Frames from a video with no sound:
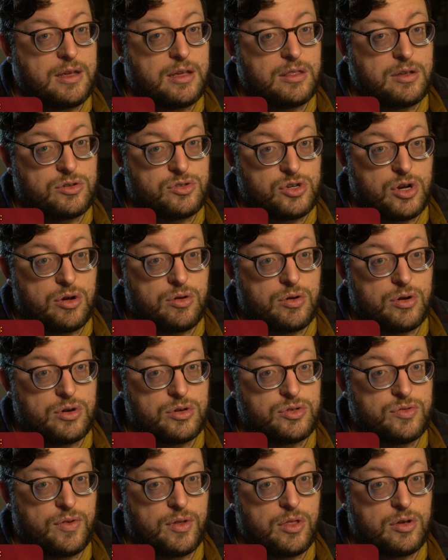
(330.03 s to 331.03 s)
their jokers
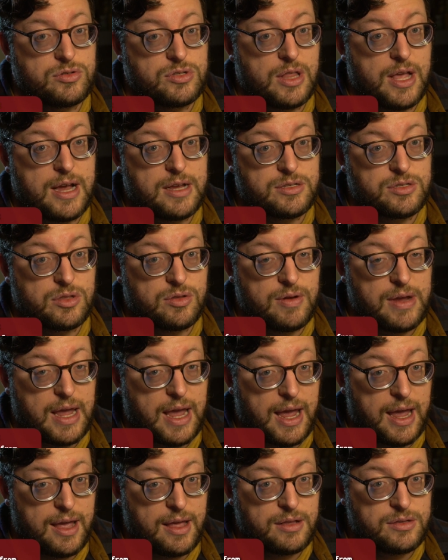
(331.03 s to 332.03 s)
for those last 3
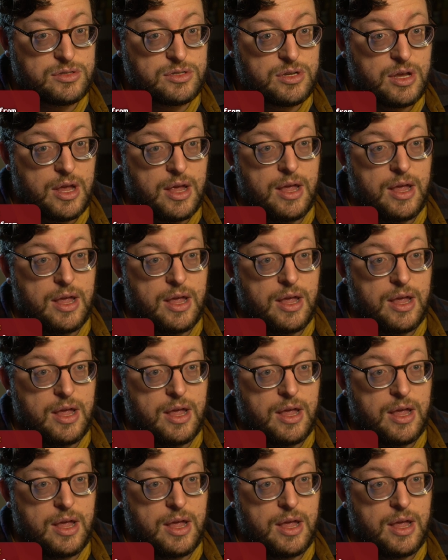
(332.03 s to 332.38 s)
hands.